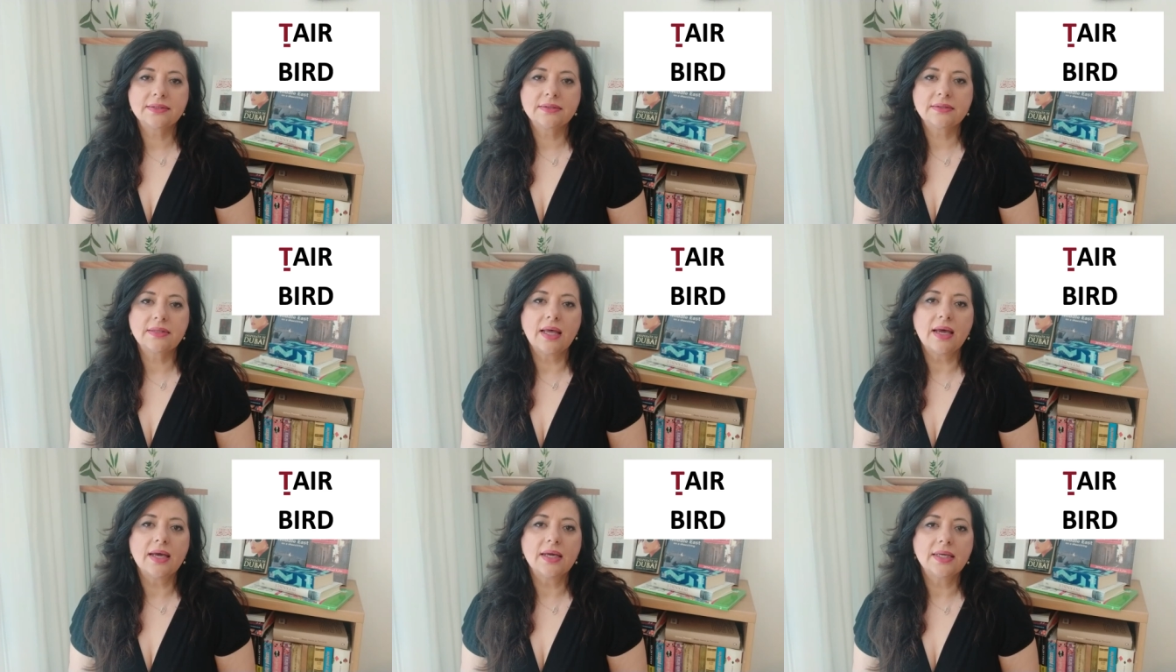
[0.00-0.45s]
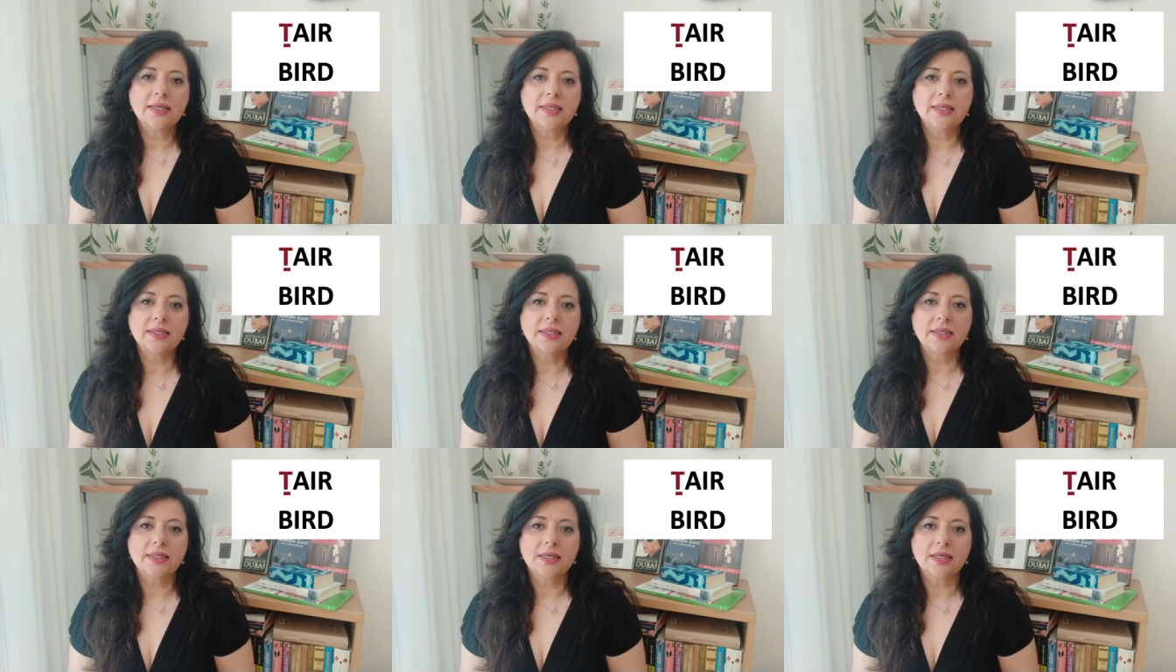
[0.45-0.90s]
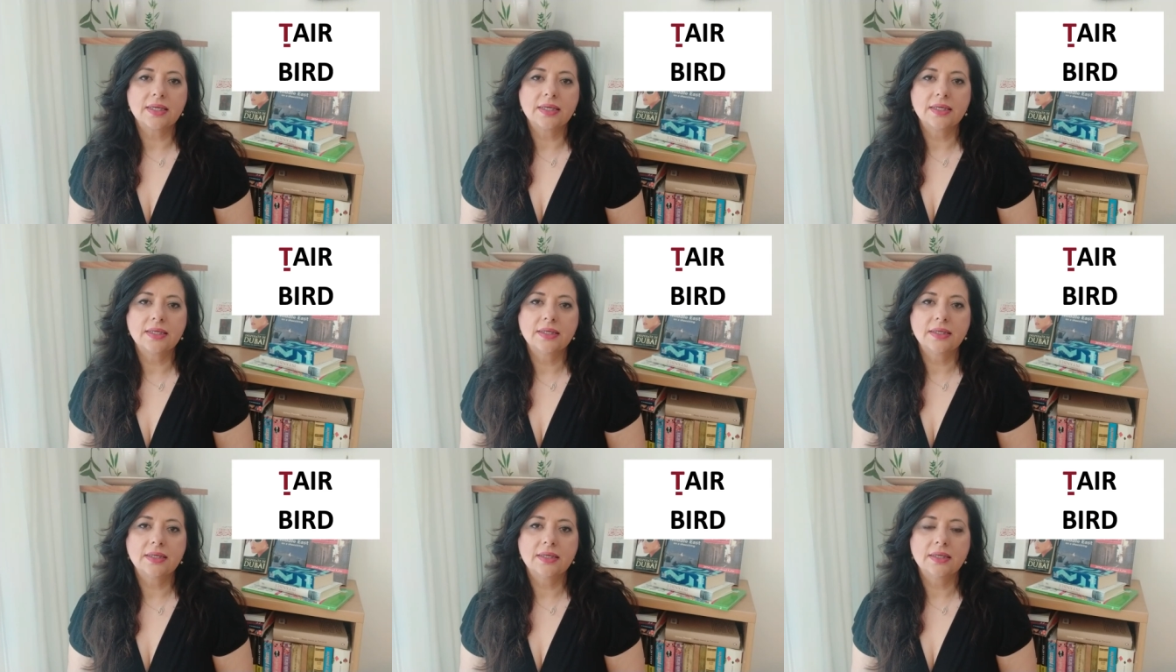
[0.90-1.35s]
Tayr,
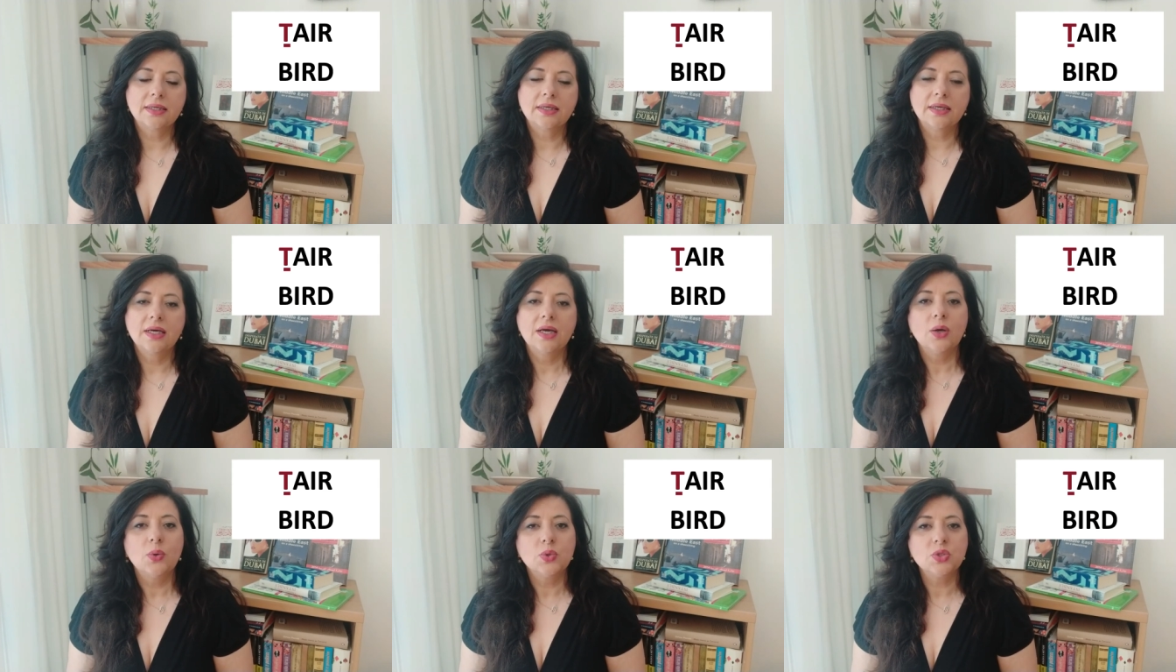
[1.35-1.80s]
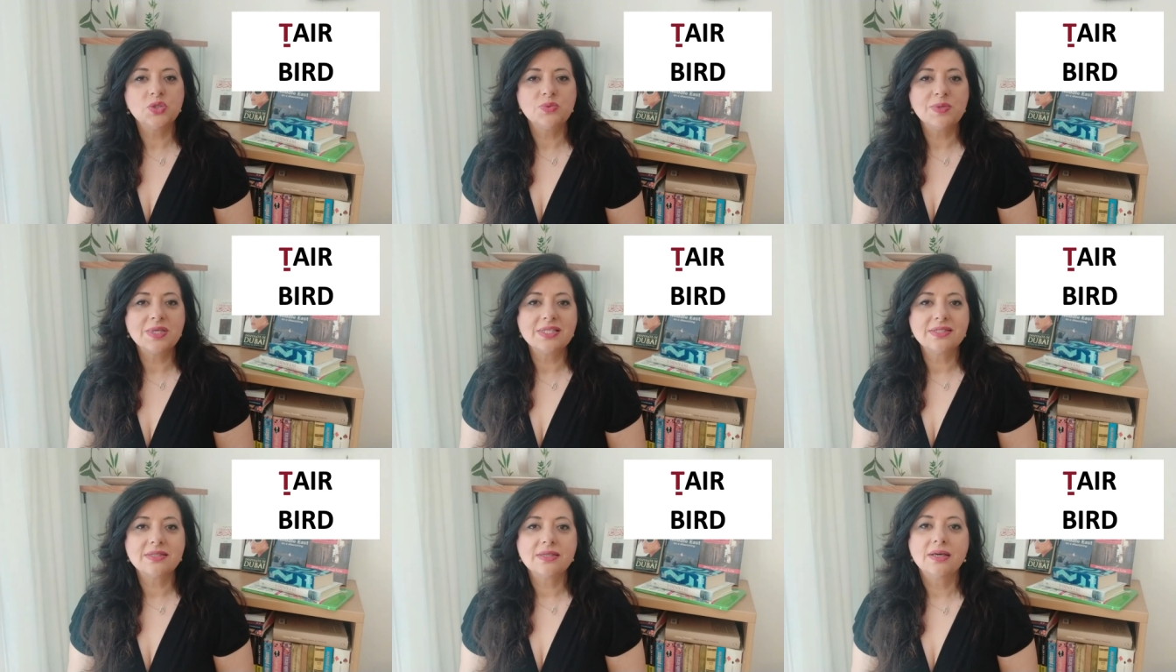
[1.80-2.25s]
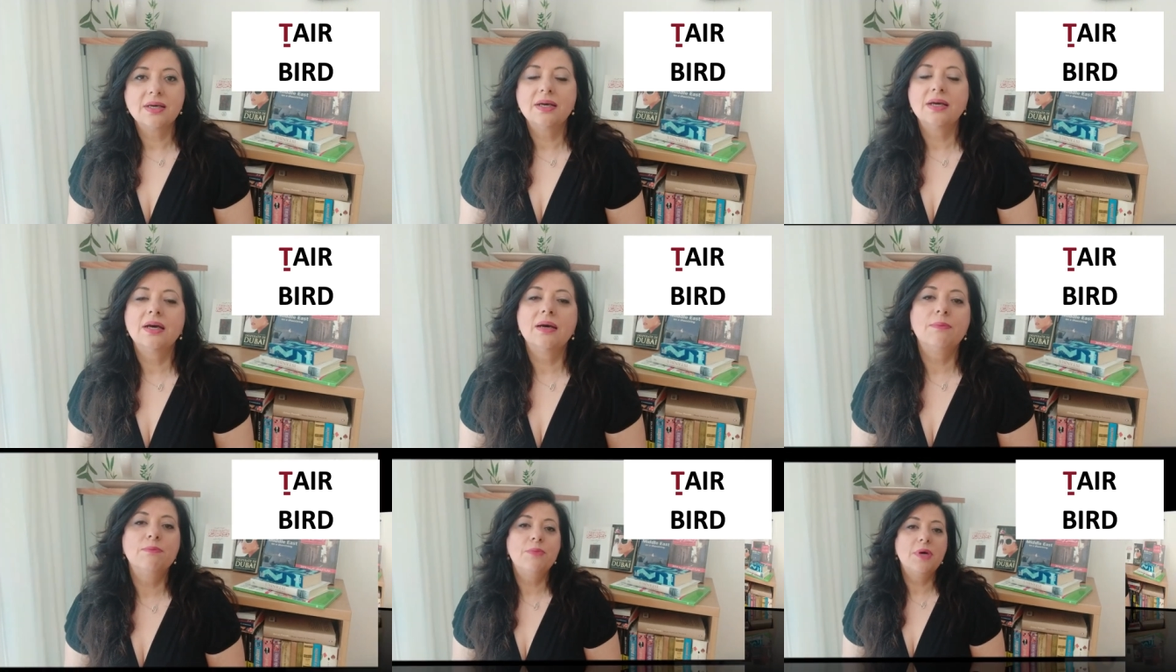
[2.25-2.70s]
which means
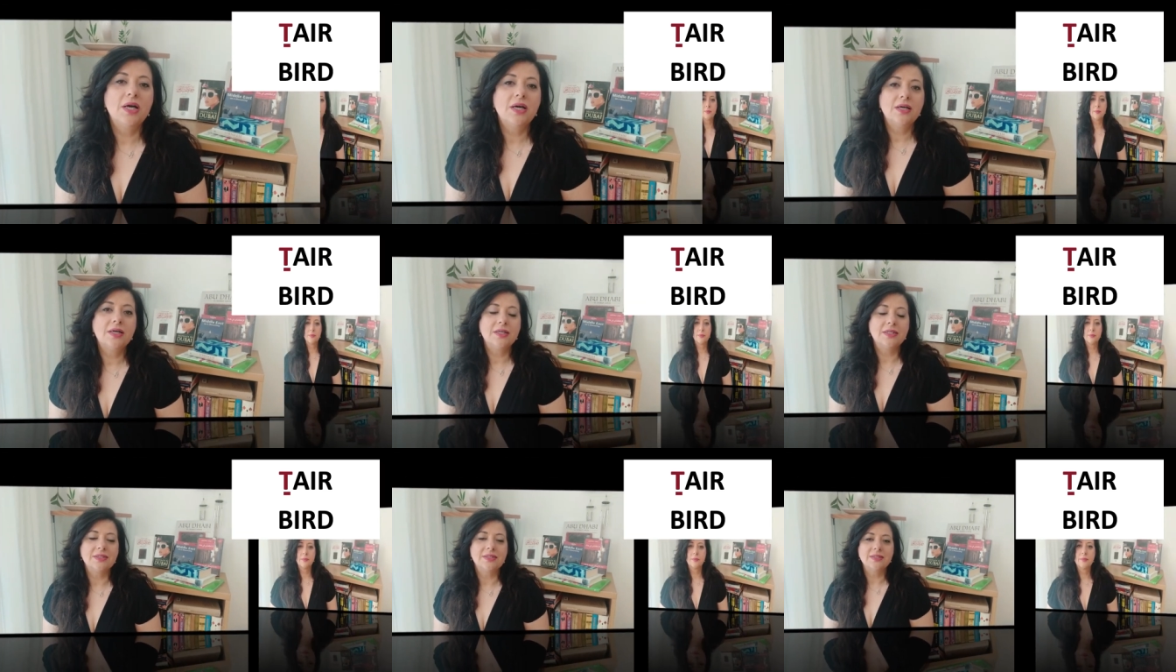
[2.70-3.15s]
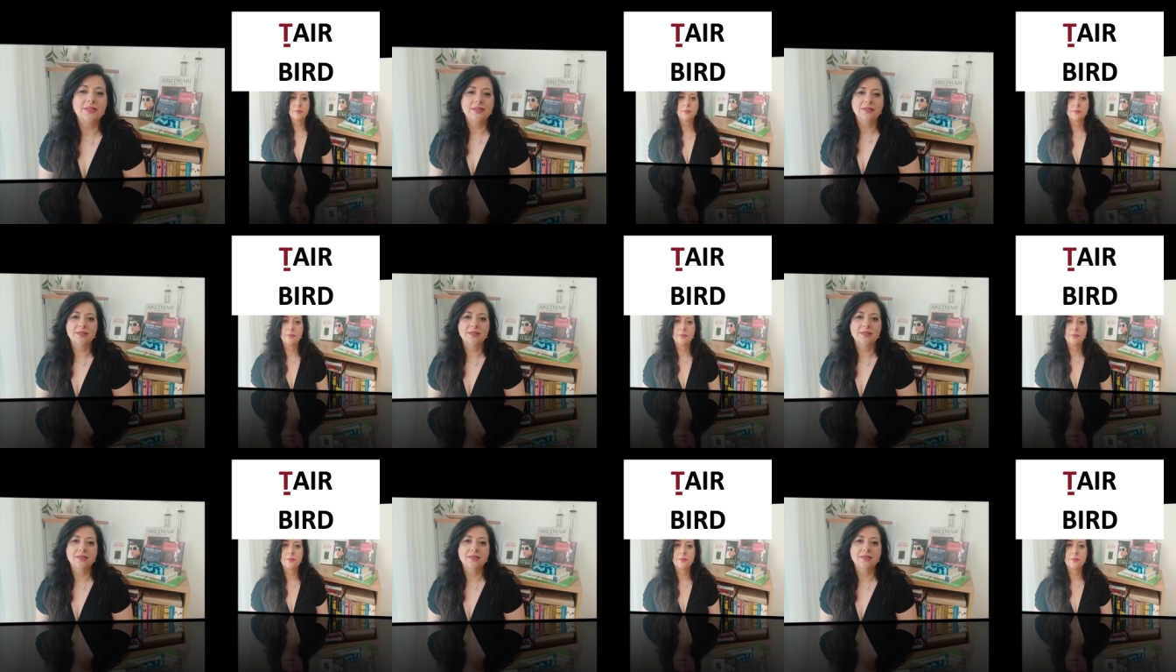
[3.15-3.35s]
bird.